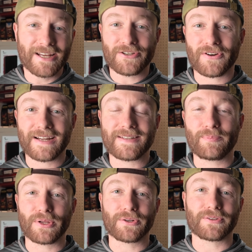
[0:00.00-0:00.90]
trying to
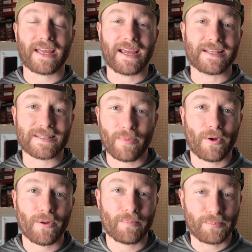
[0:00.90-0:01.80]
build a
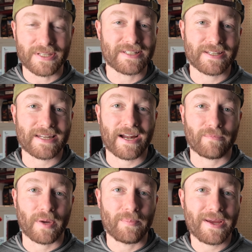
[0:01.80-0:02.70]
small business out
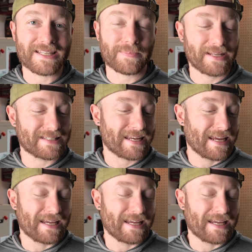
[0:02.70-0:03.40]
of my basement,